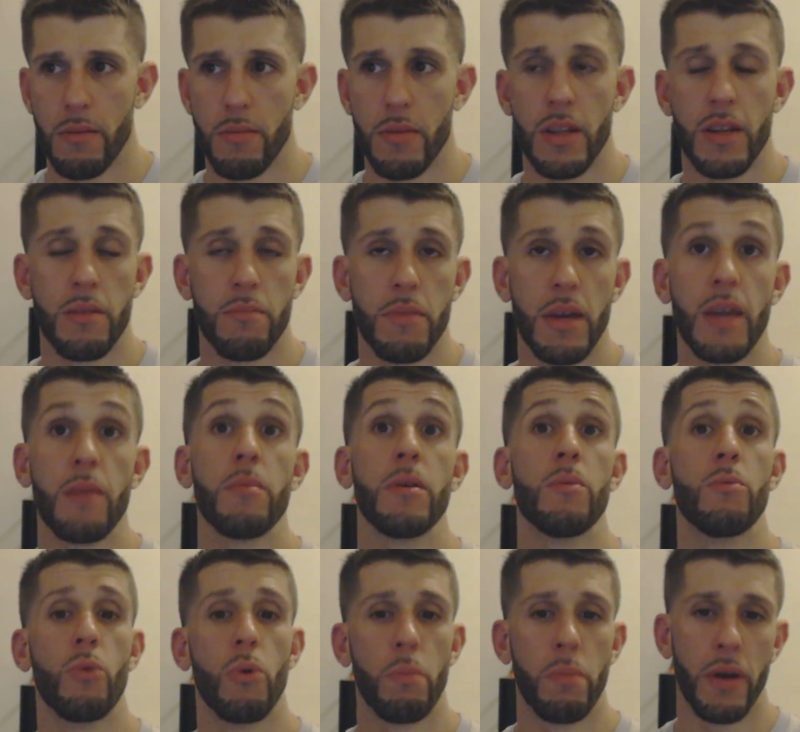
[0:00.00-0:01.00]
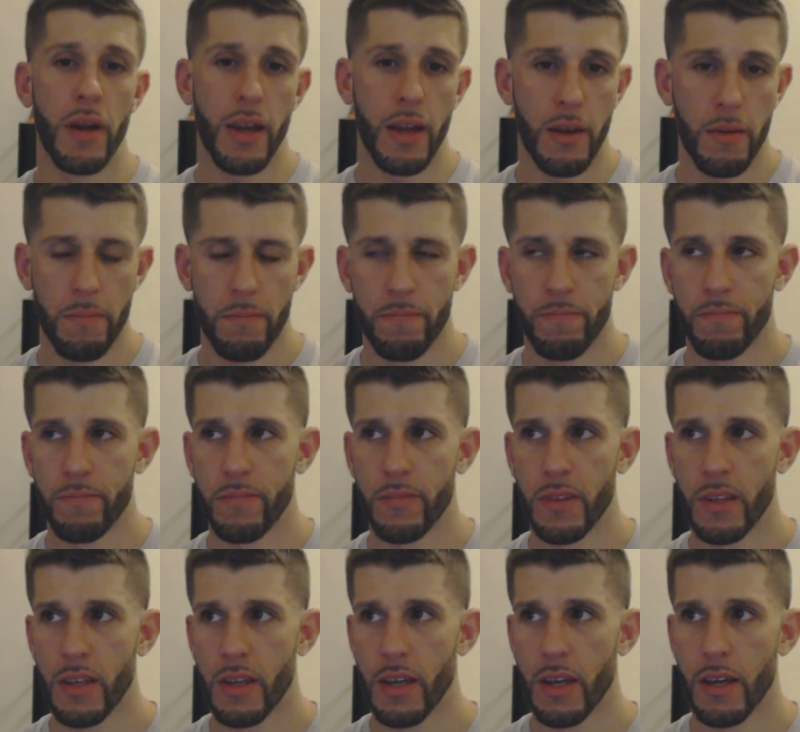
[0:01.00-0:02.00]
And maybe we'll pay him.
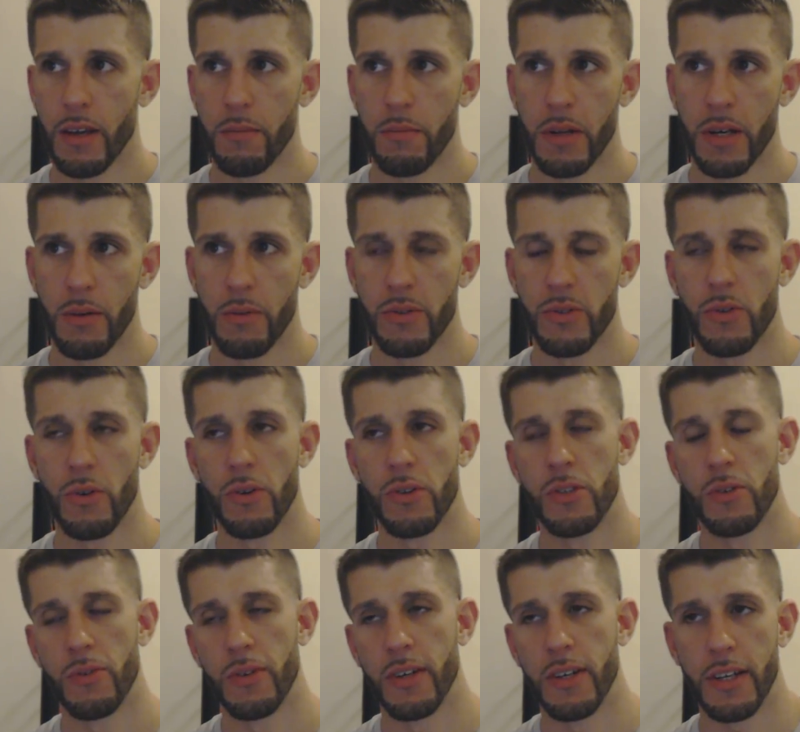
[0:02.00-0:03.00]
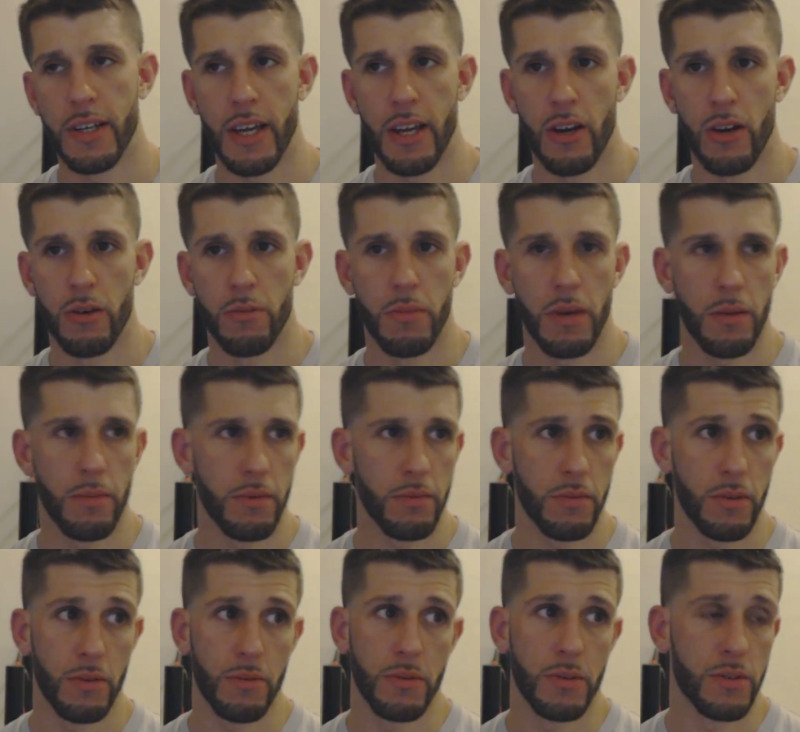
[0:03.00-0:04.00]
But it was also an indicator, maybe,
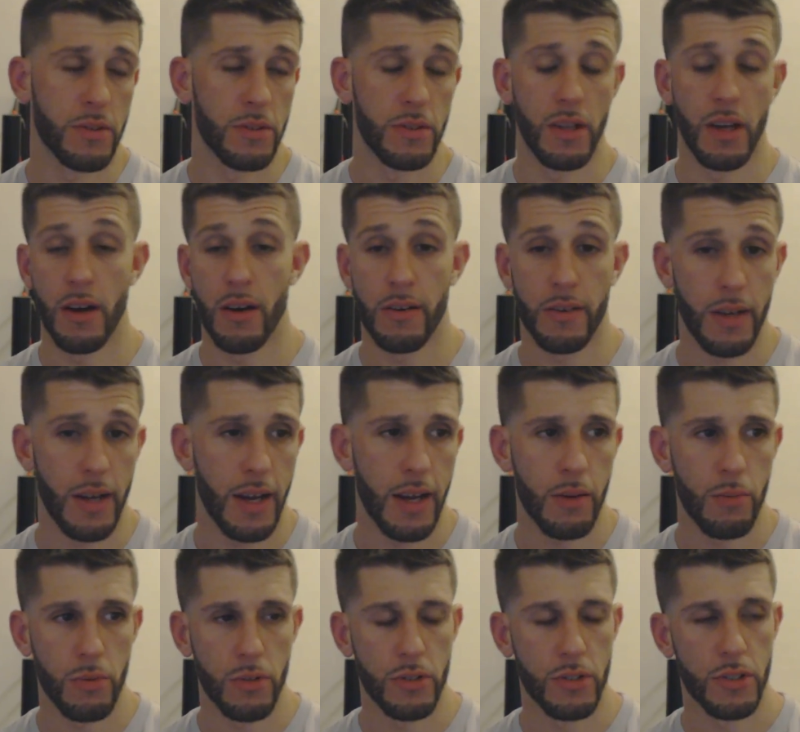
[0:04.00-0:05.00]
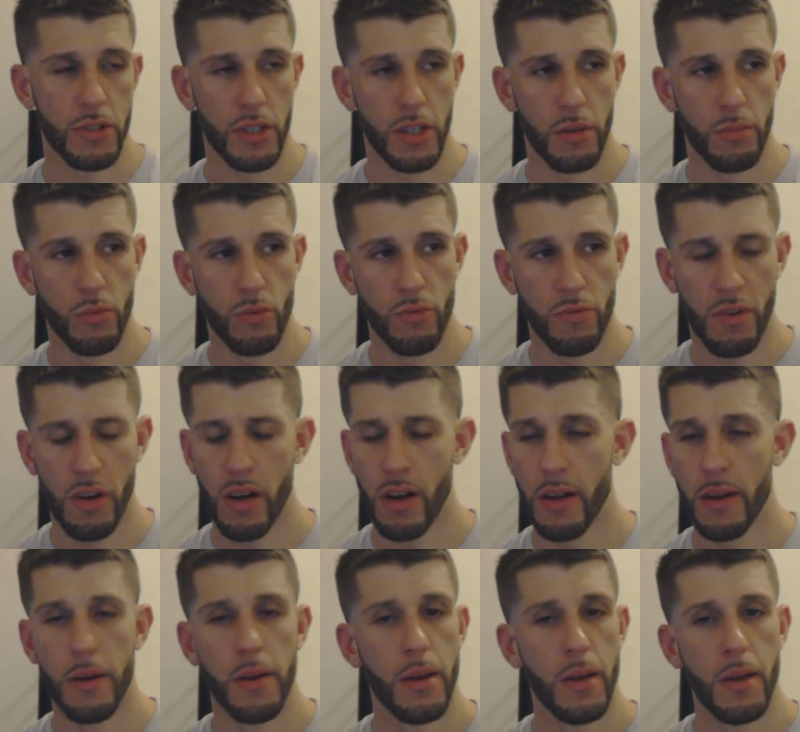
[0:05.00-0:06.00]
this is not our guy. We're just going to move
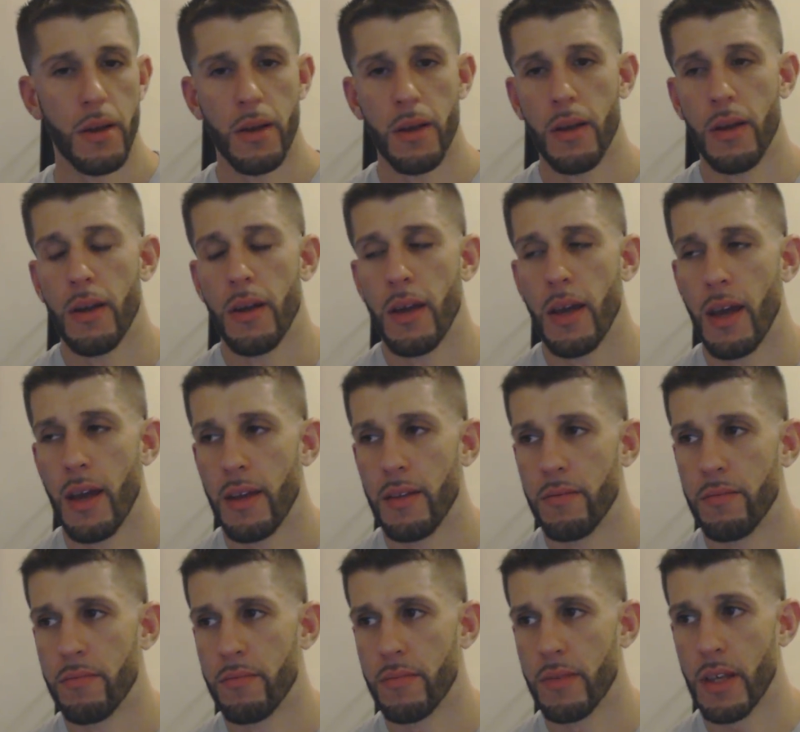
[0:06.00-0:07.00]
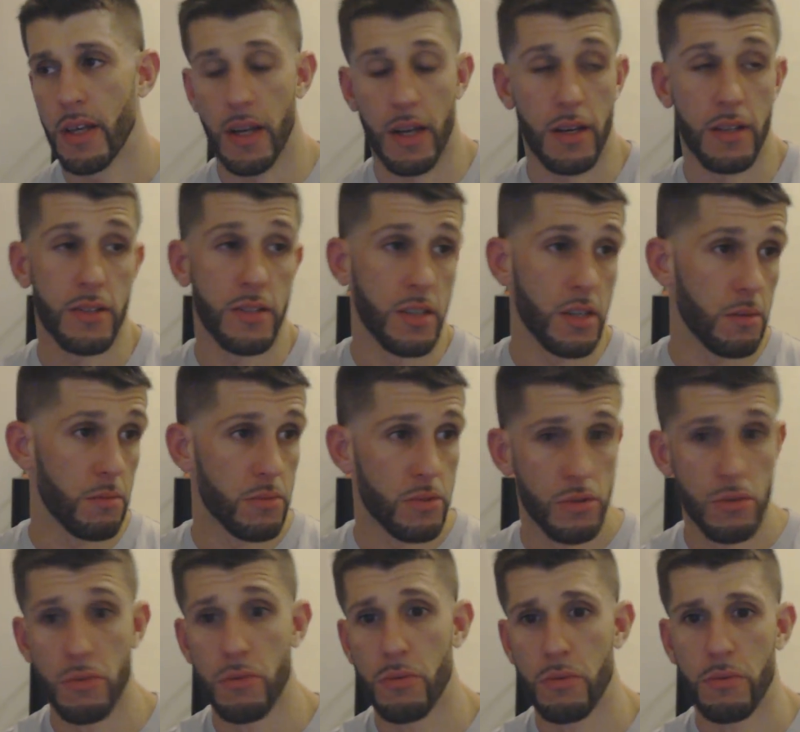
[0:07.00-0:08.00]
on. And they got a team
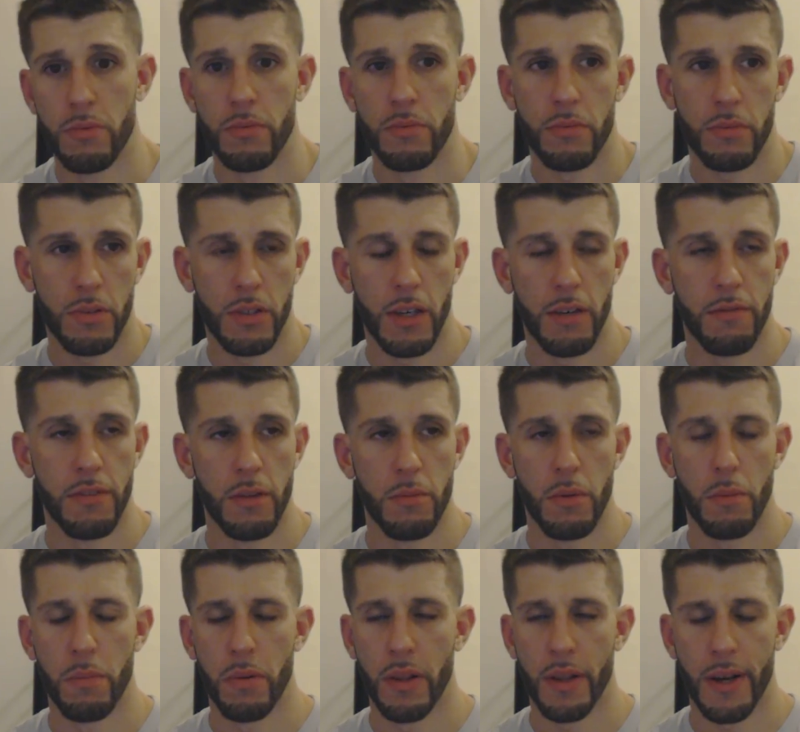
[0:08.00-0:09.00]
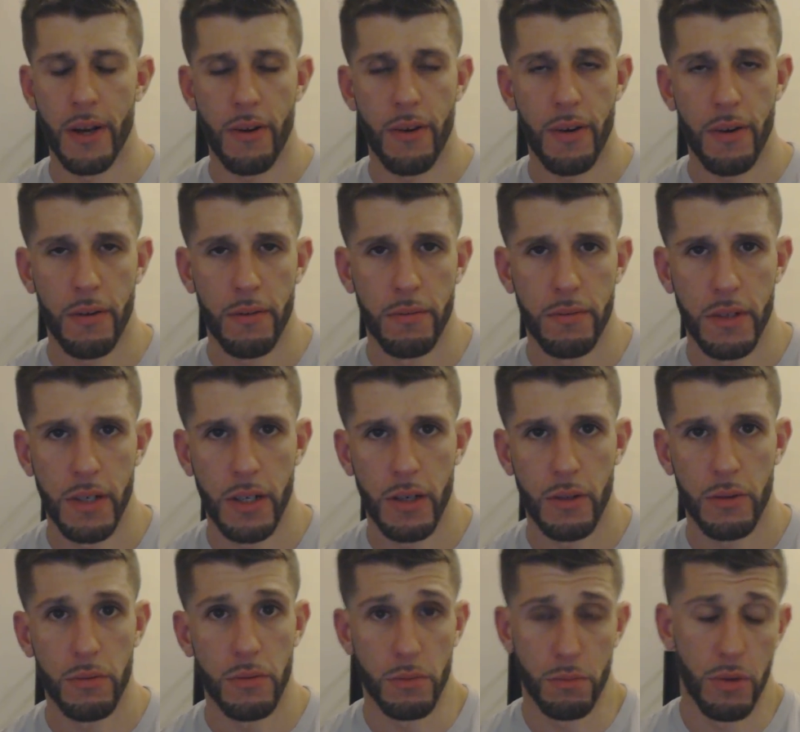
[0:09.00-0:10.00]
to give them a player,
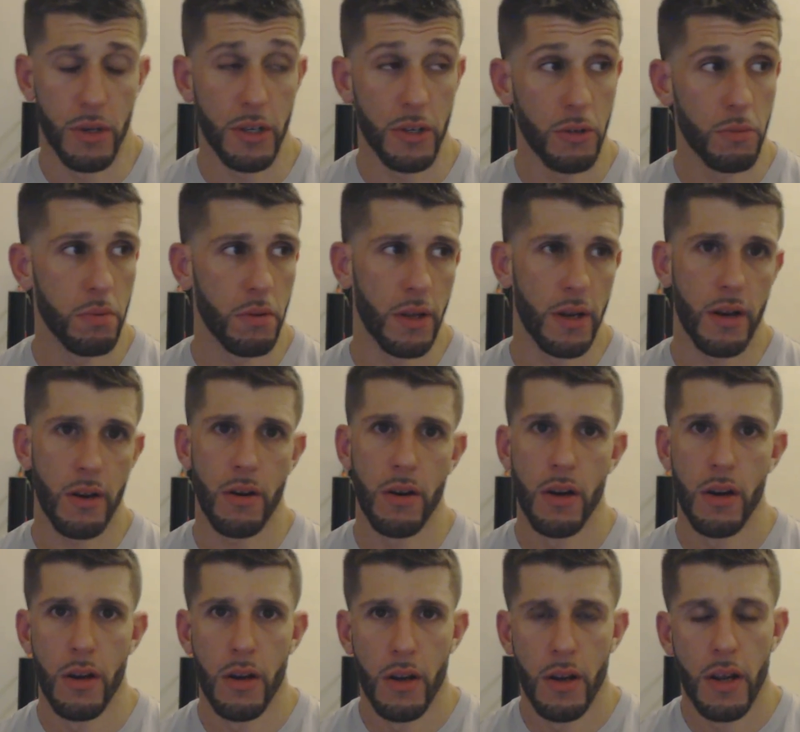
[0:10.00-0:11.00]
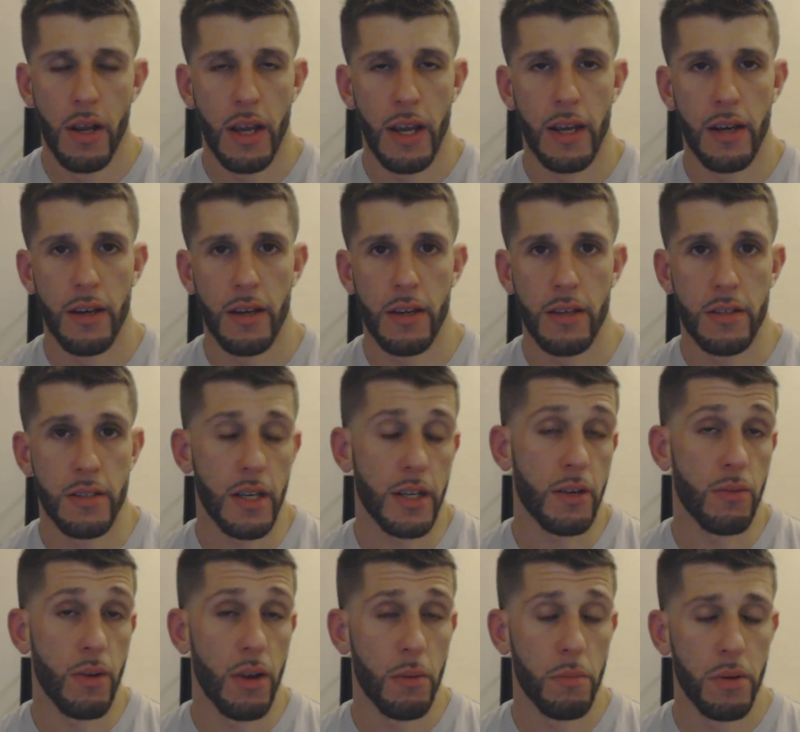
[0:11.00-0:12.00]
pretty good player, and a
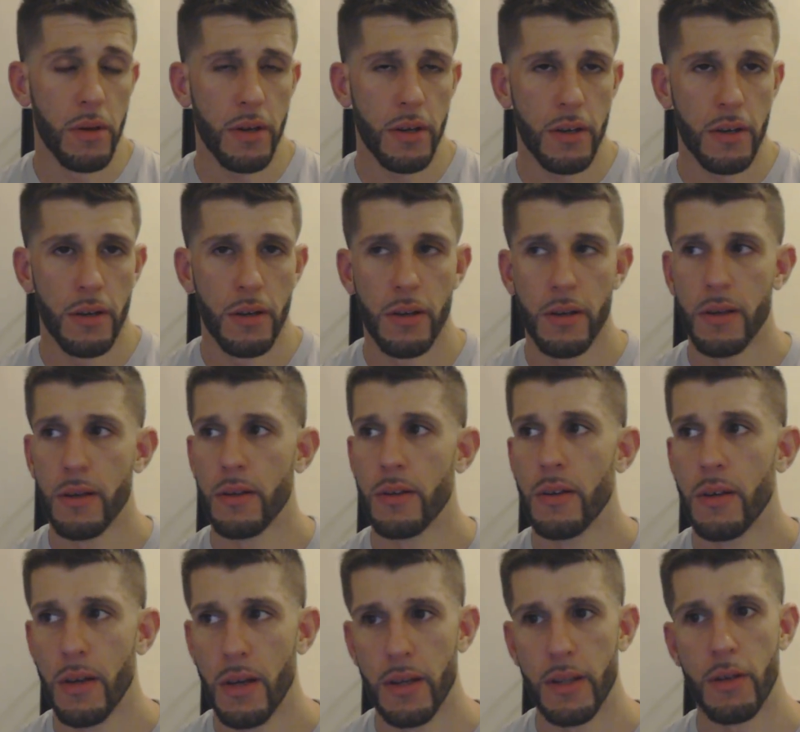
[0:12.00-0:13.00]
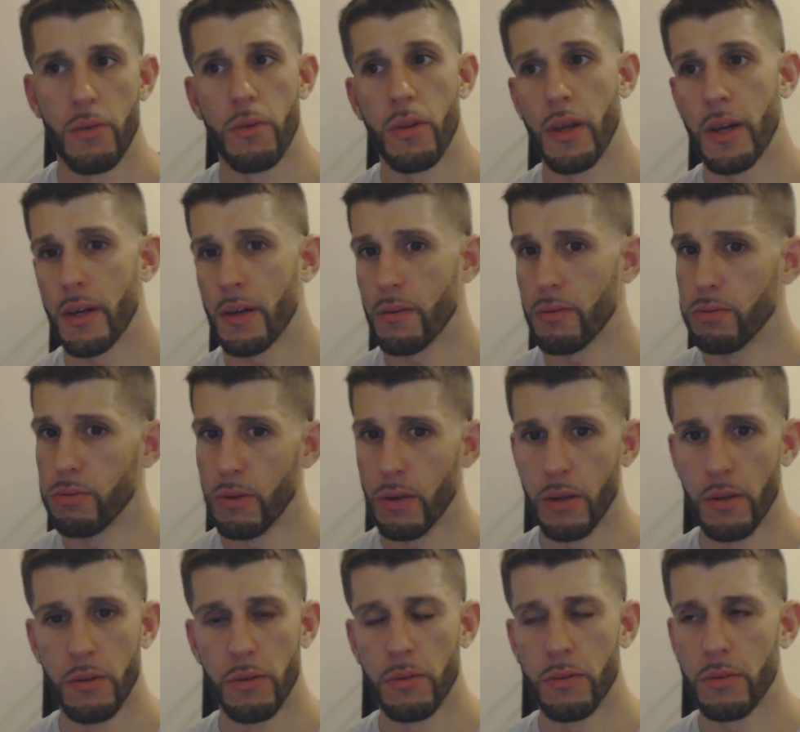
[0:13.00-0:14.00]
second-round pick. And they were like,
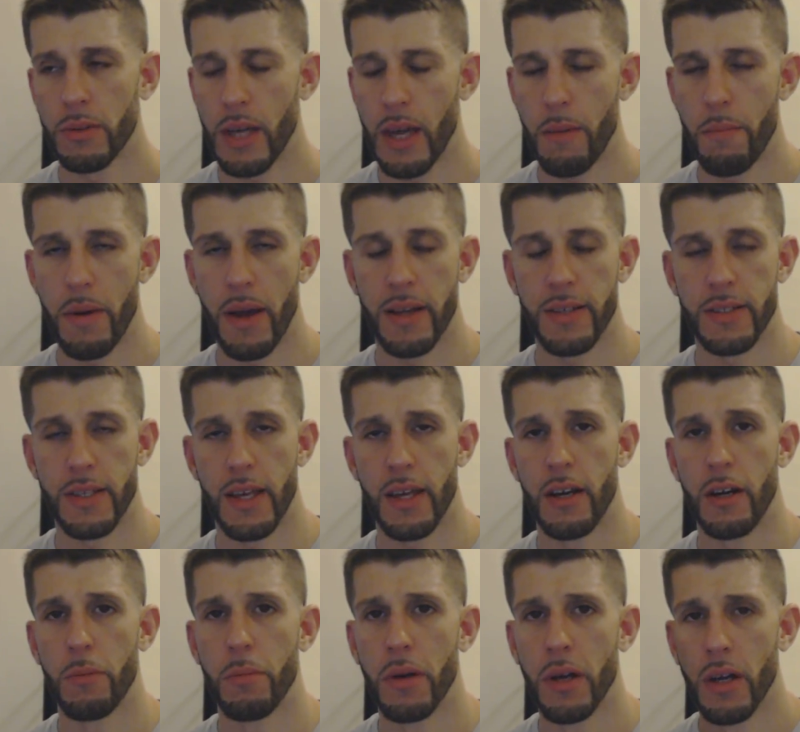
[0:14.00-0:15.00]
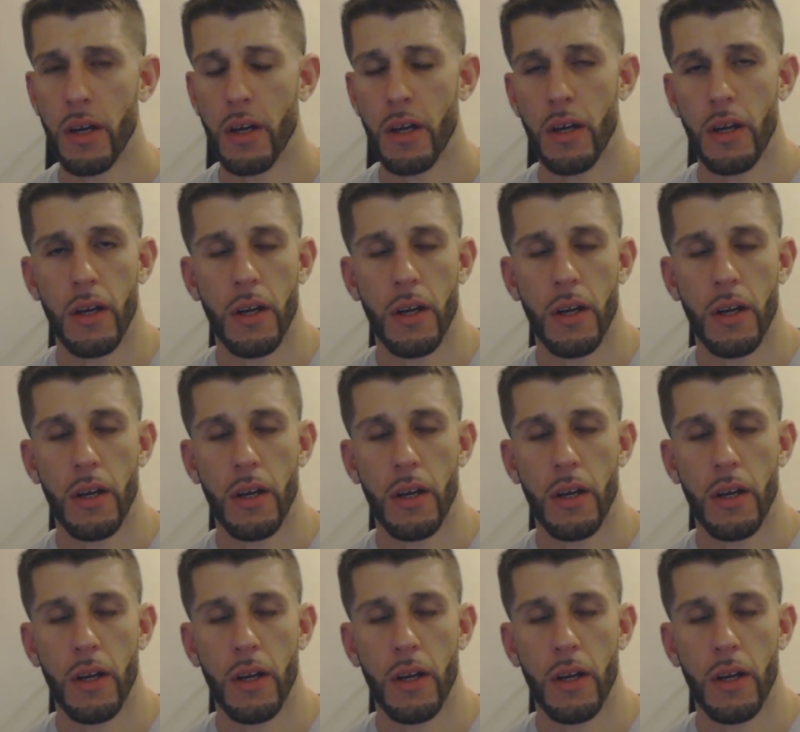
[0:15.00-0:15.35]
well, can't pass that up.